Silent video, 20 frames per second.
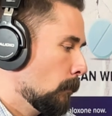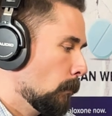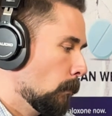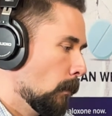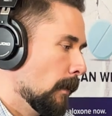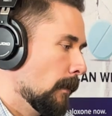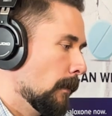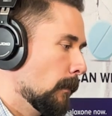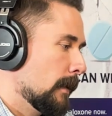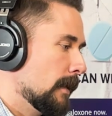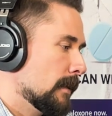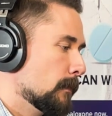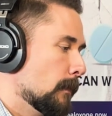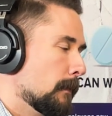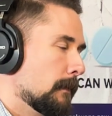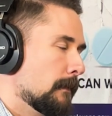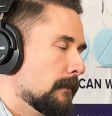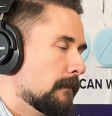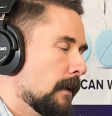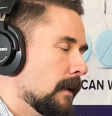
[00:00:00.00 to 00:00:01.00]
one of the ways
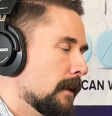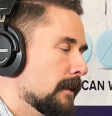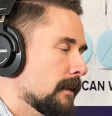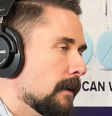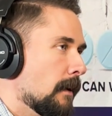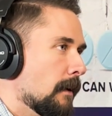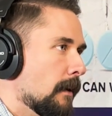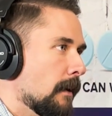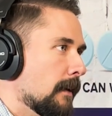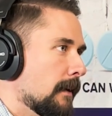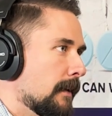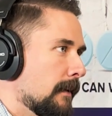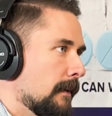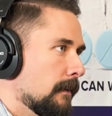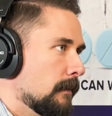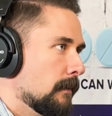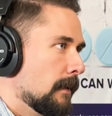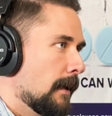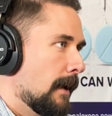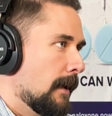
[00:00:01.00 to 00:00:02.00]
we fund our
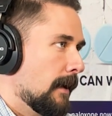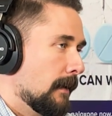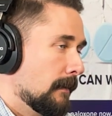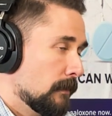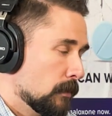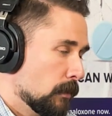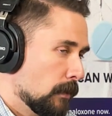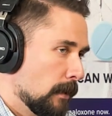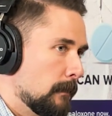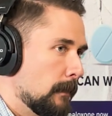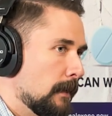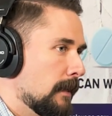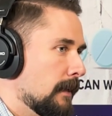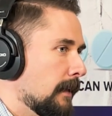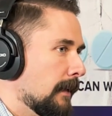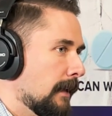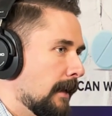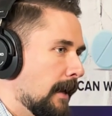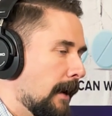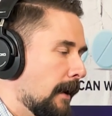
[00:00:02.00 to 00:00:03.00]
treatment
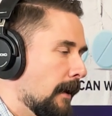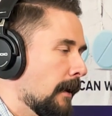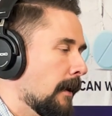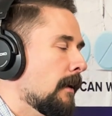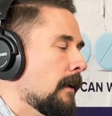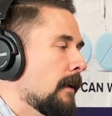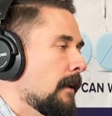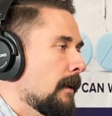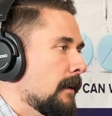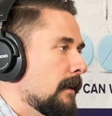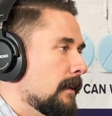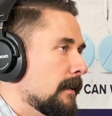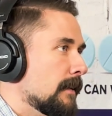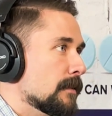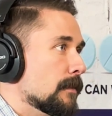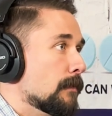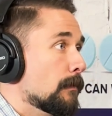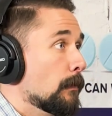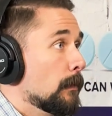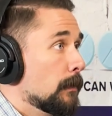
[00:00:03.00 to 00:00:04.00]
and care
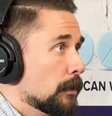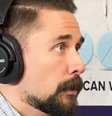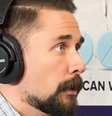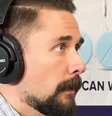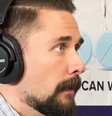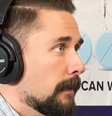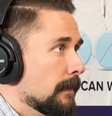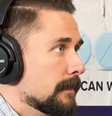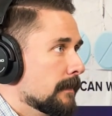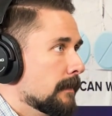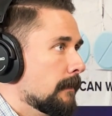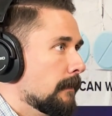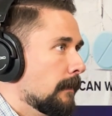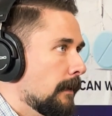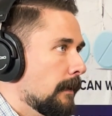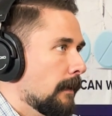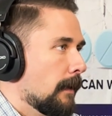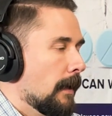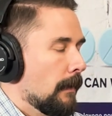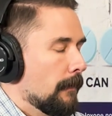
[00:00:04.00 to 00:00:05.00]
is through insurance,
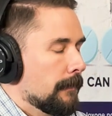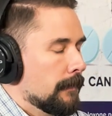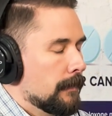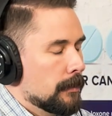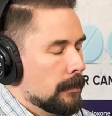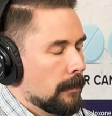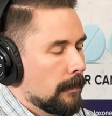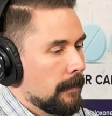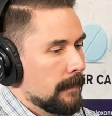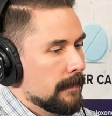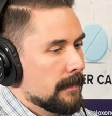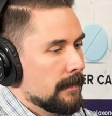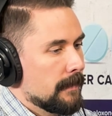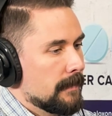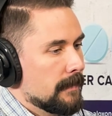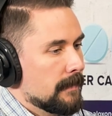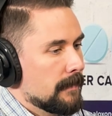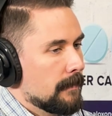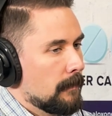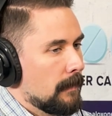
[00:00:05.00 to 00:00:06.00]
right? Our health insurance.
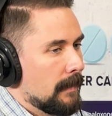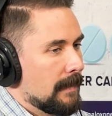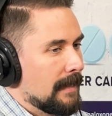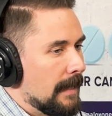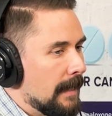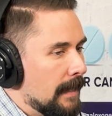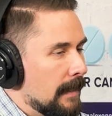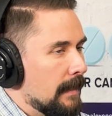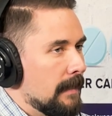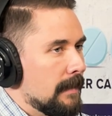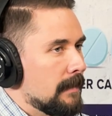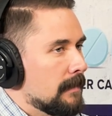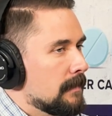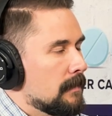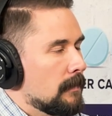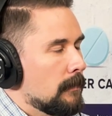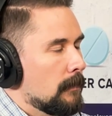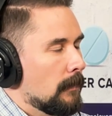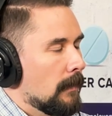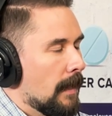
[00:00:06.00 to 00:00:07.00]
It's key
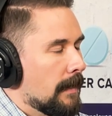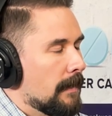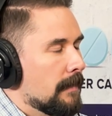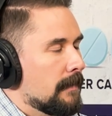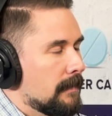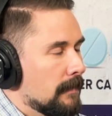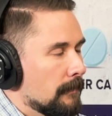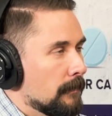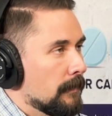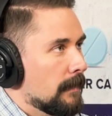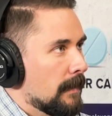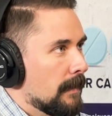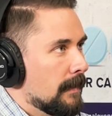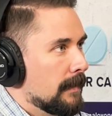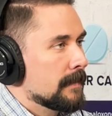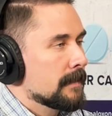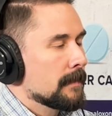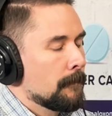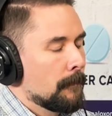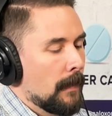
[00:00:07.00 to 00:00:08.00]
to a lot of different
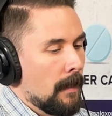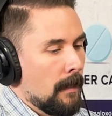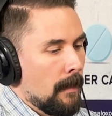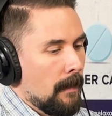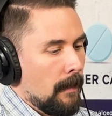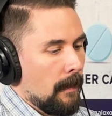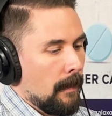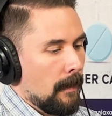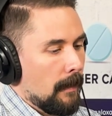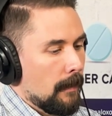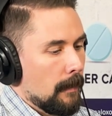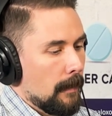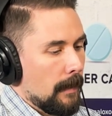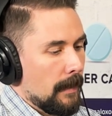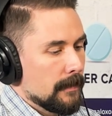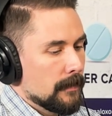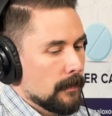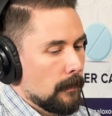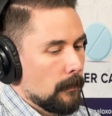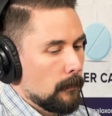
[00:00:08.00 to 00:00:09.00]
things.
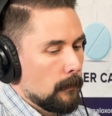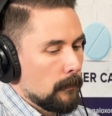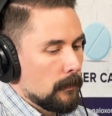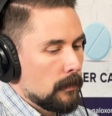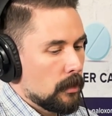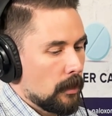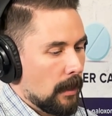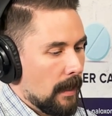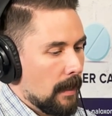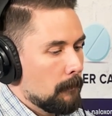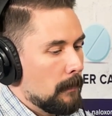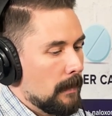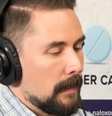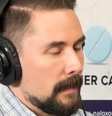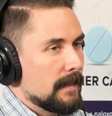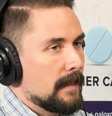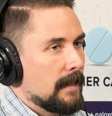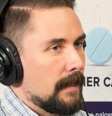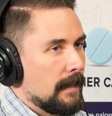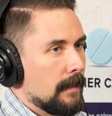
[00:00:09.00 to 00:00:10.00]
And so CHAMP
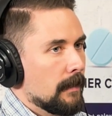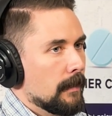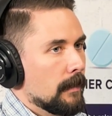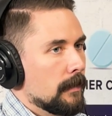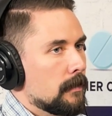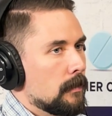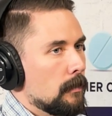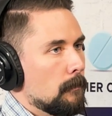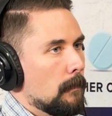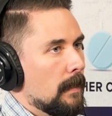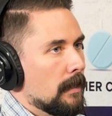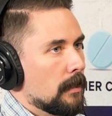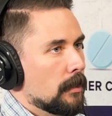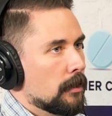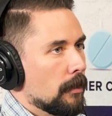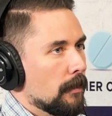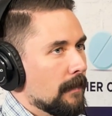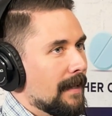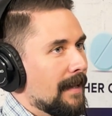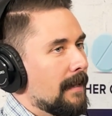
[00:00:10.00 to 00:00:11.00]
is here to make
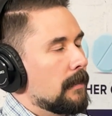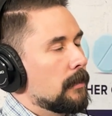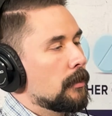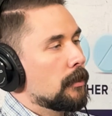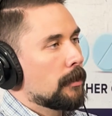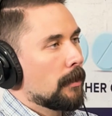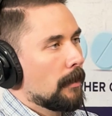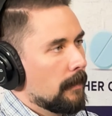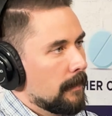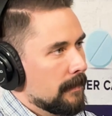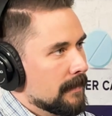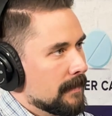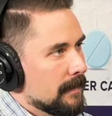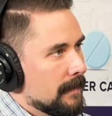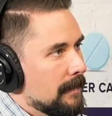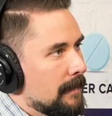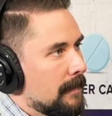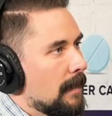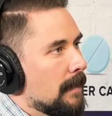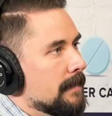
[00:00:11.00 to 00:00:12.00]
sure that insurance
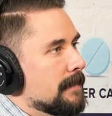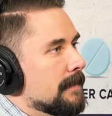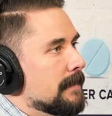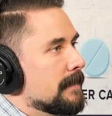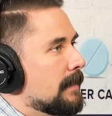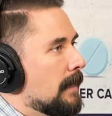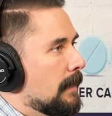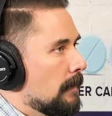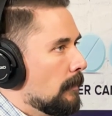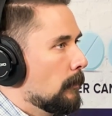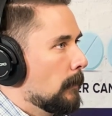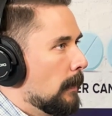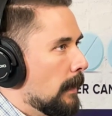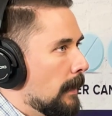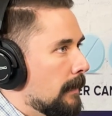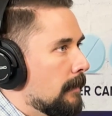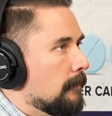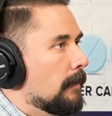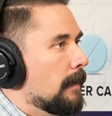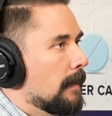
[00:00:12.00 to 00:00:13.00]
doesn't stand in the
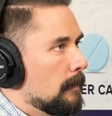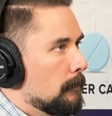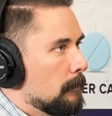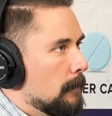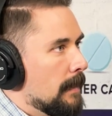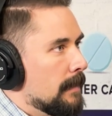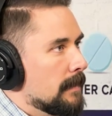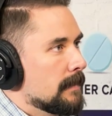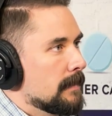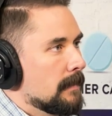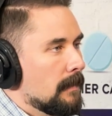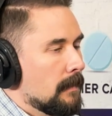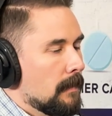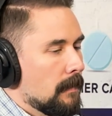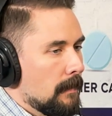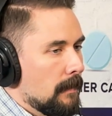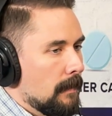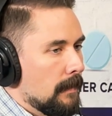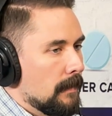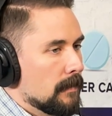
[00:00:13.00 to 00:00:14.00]
way, right? It makes
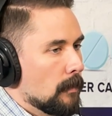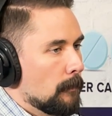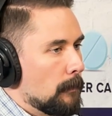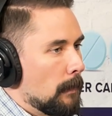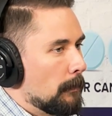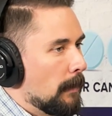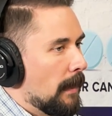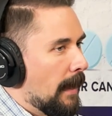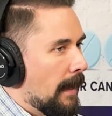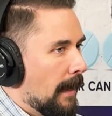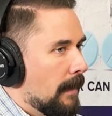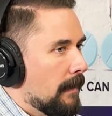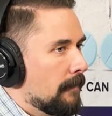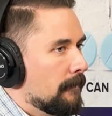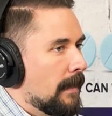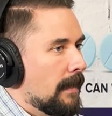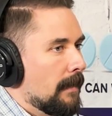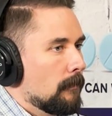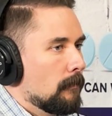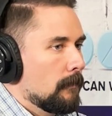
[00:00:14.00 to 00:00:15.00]
it so people have
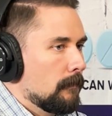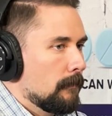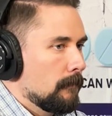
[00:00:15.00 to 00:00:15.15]
that